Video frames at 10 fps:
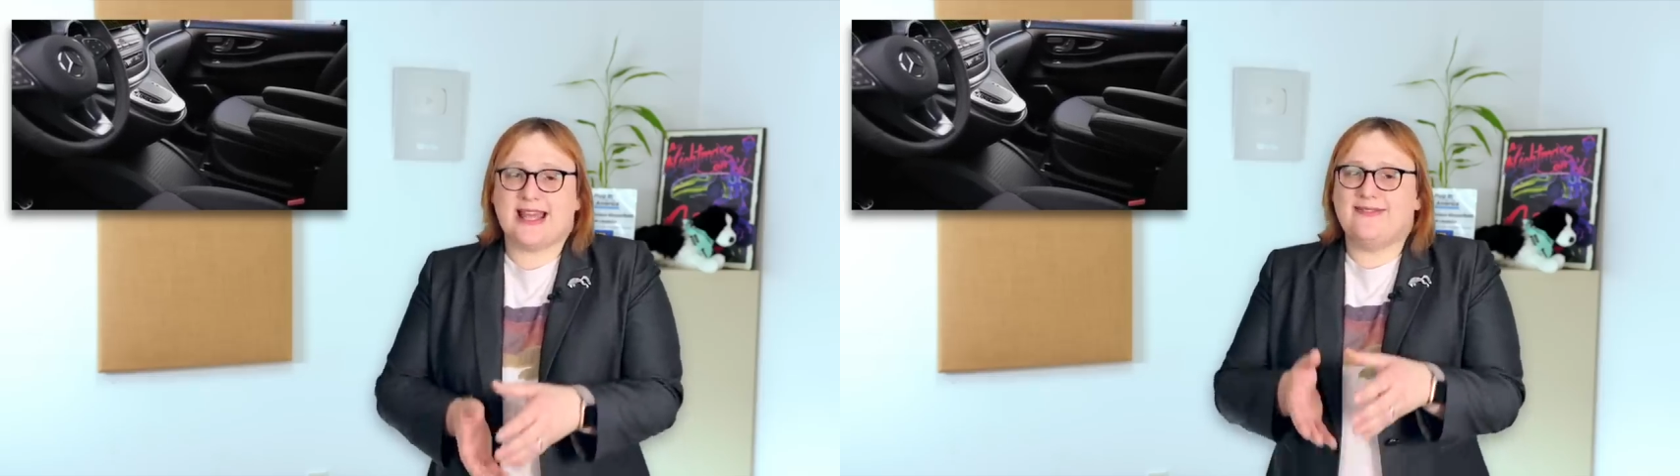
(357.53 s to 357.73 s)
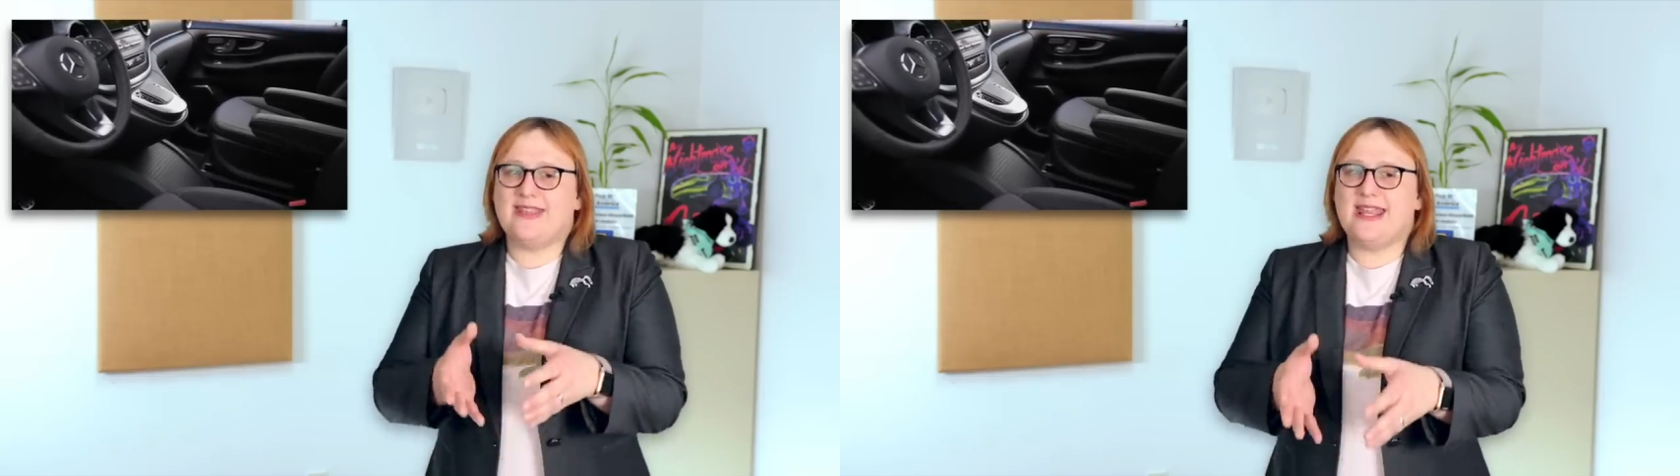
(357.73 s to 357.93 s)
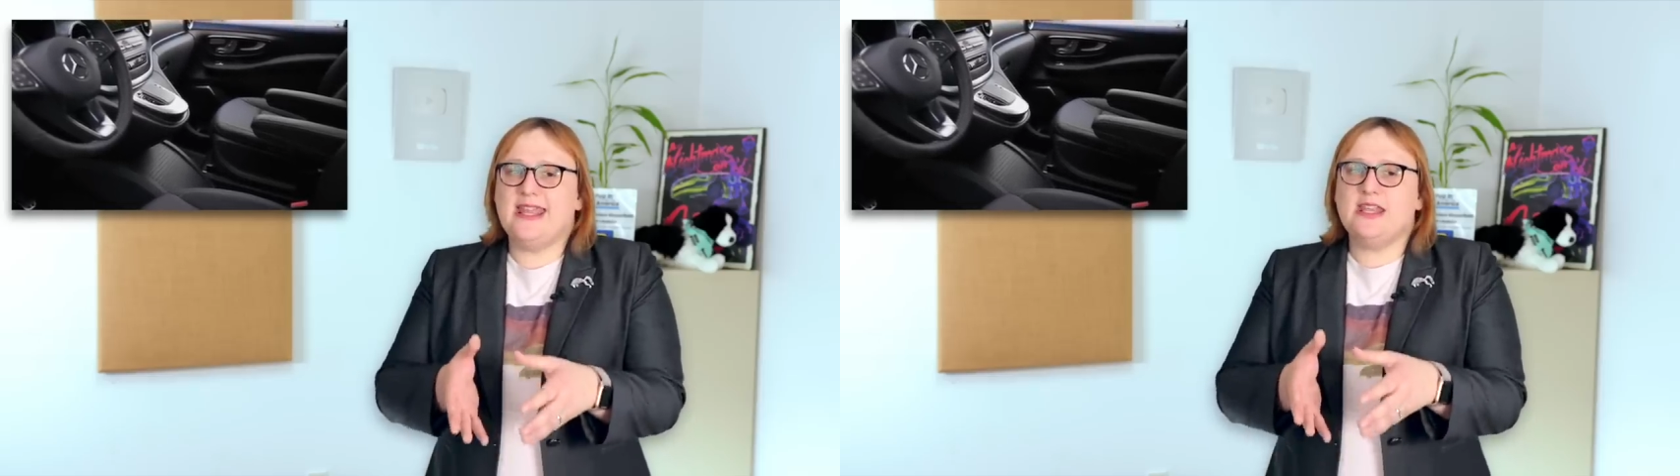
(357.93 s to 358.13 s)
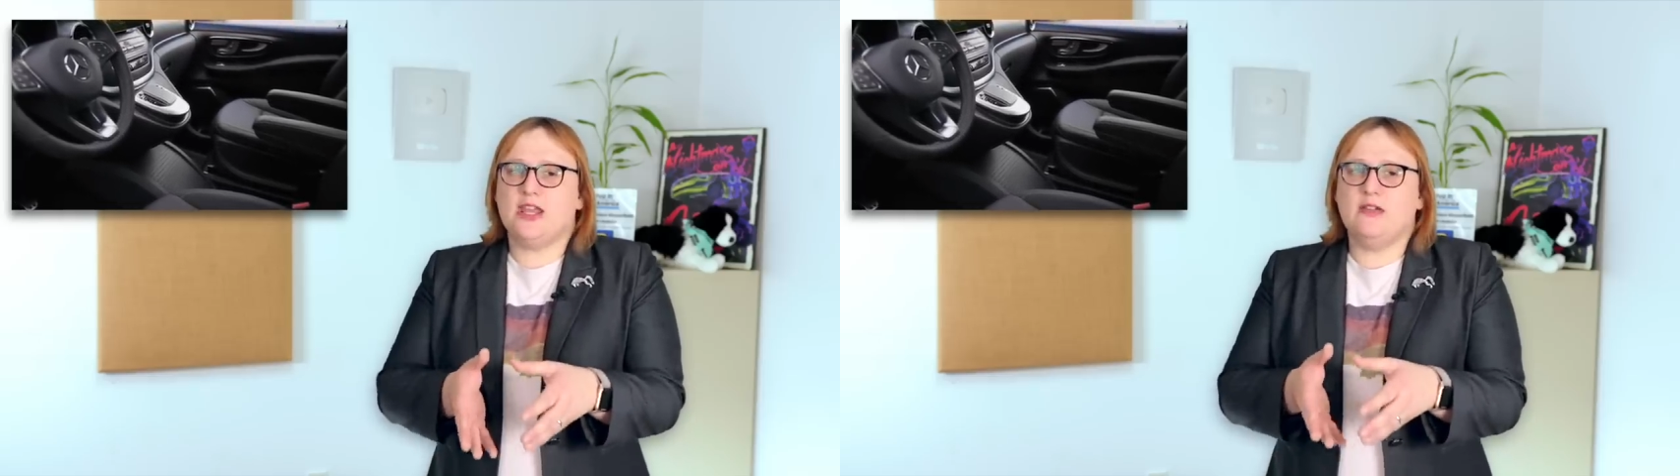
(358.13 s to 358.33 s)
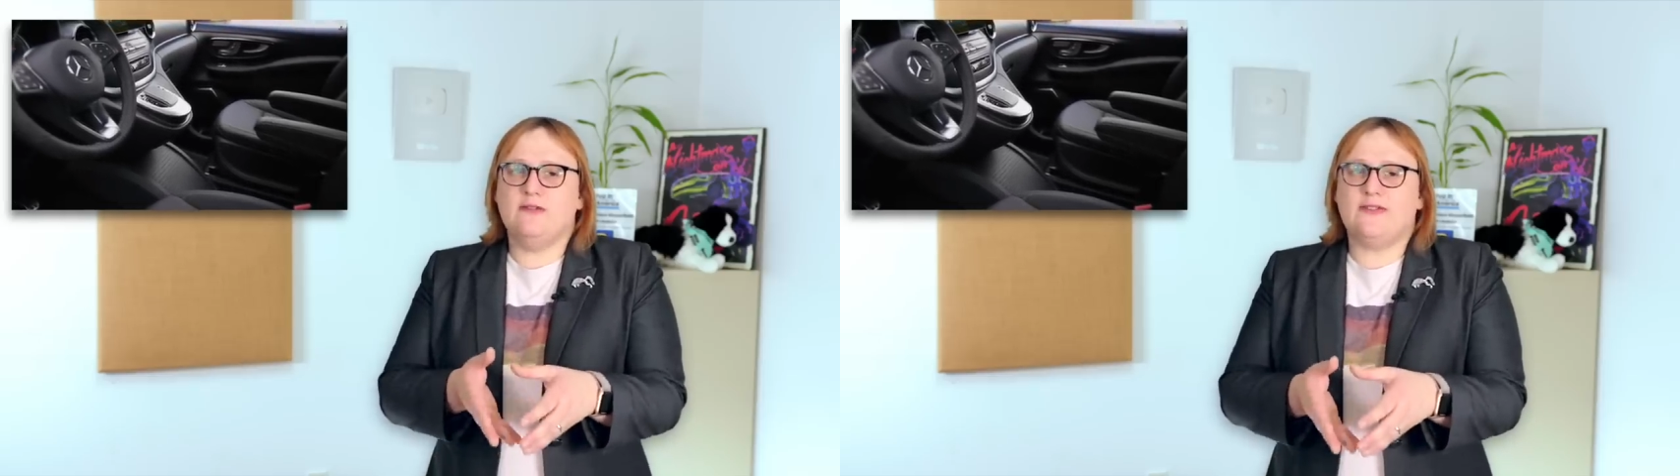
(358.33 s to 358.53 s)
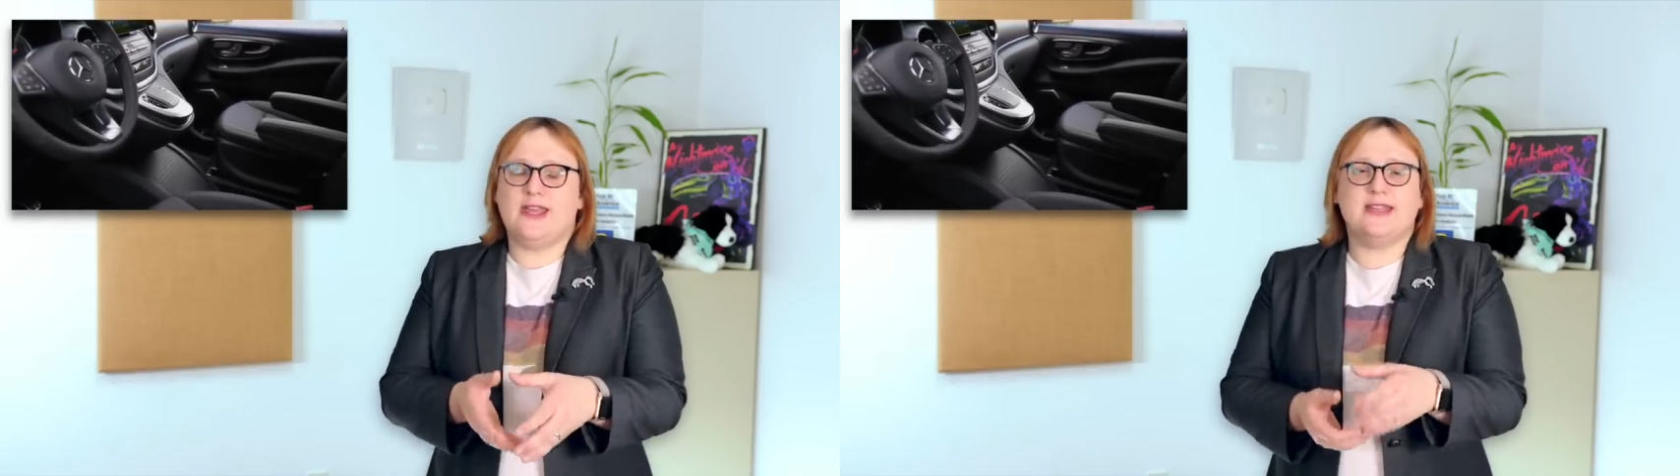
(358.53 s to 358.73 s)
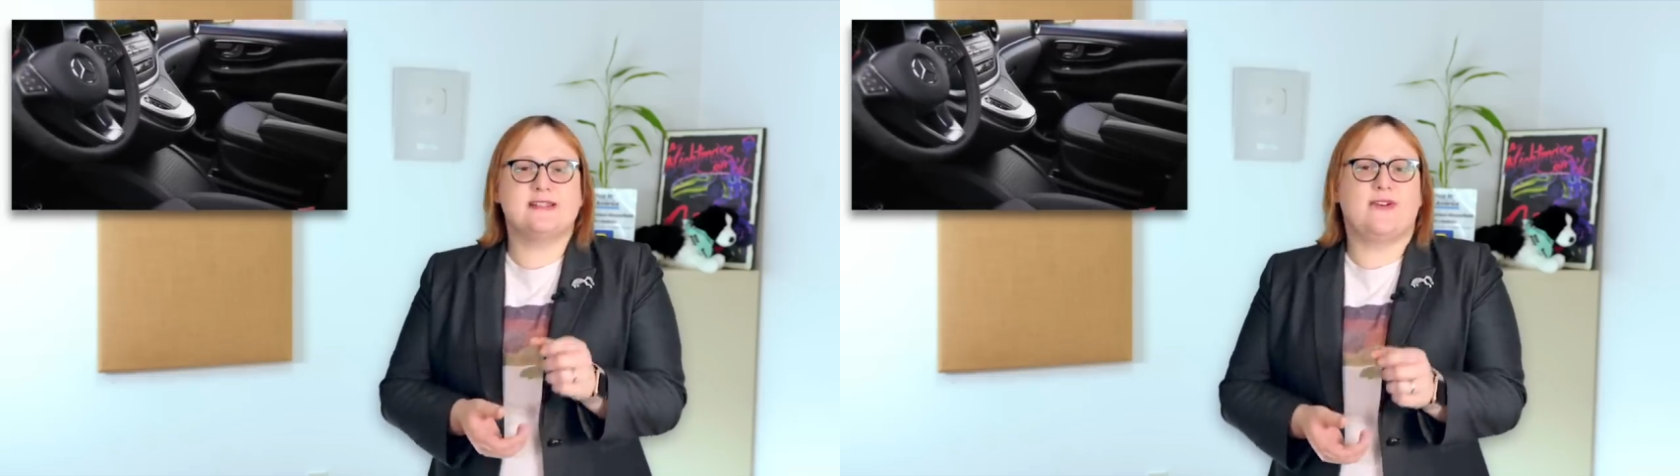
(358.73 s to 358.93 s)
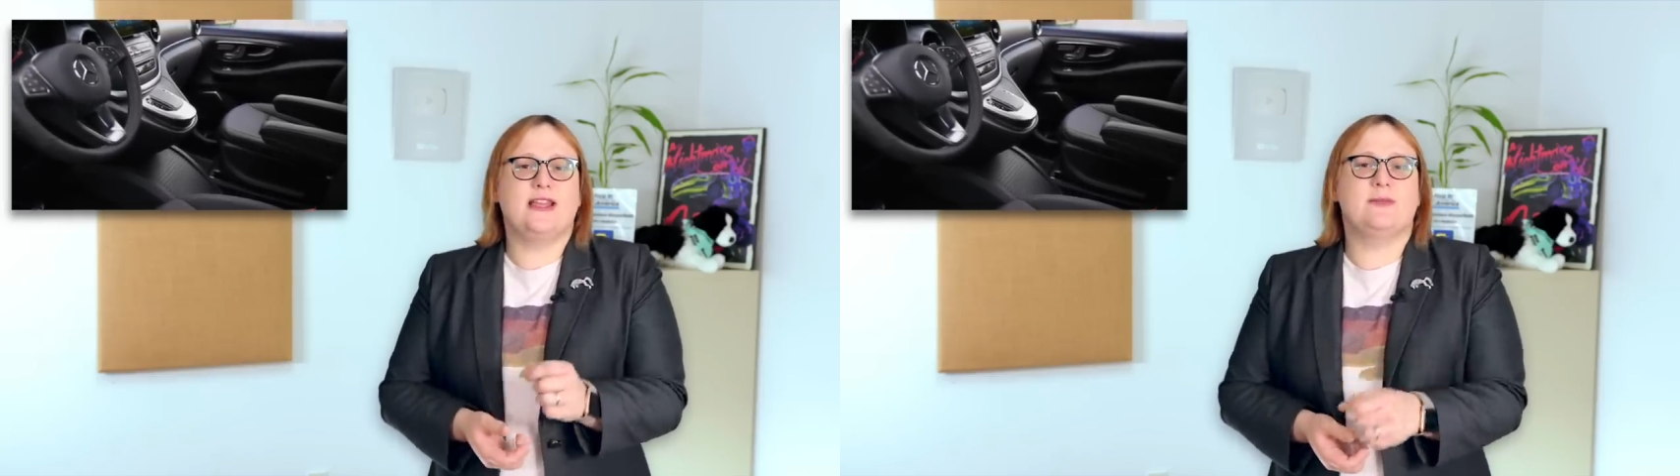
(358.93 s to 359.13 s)
and the EQV is
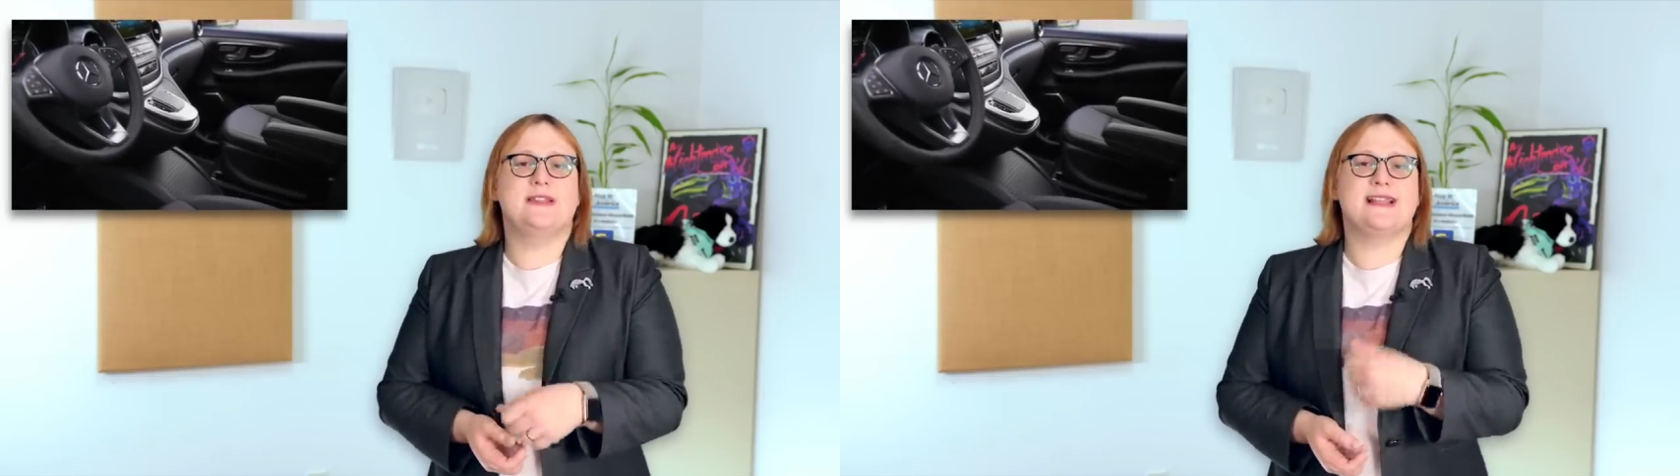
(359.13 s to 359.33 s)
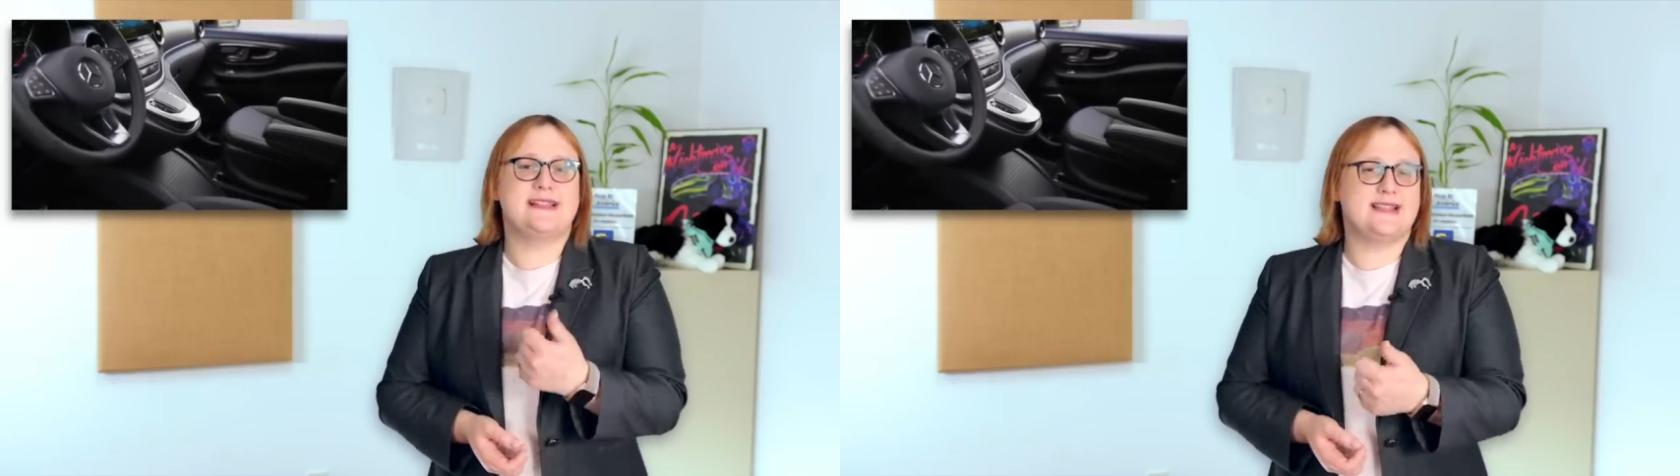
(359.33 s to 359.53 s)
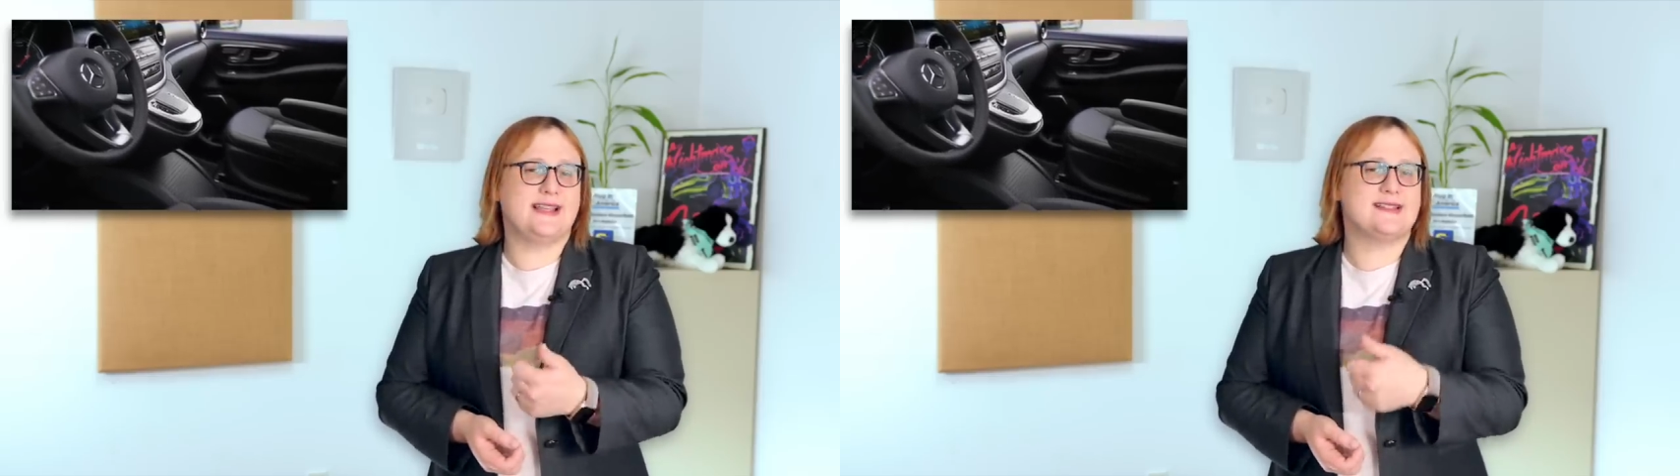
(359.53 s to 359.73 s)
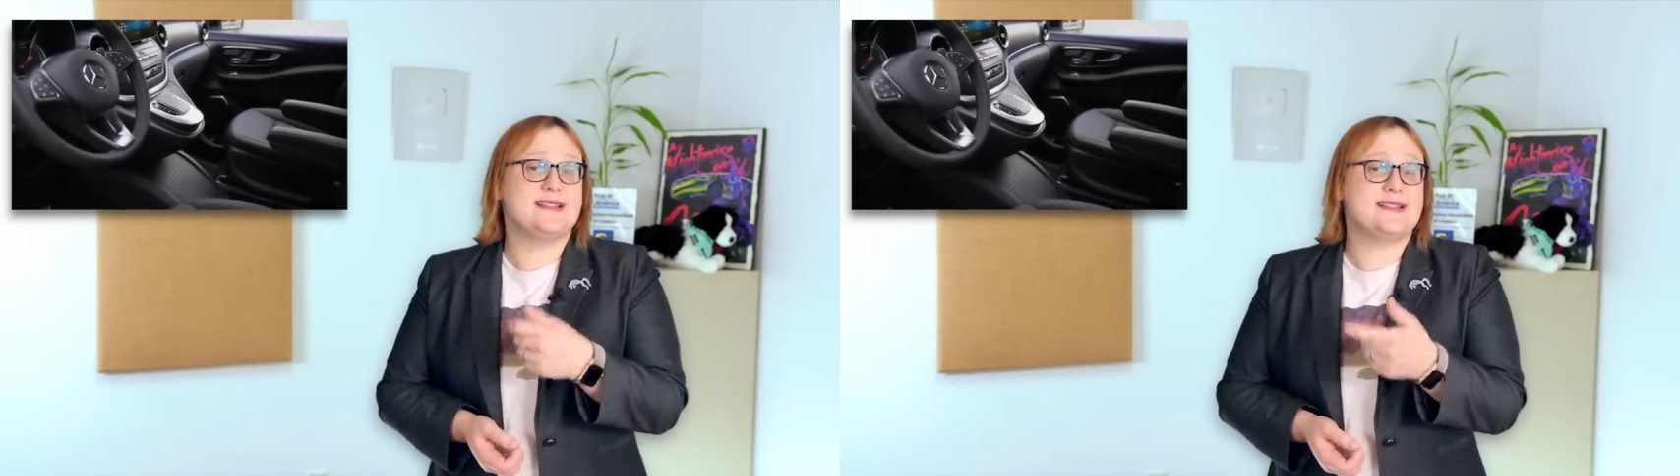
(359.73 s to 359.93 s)
available as a 6,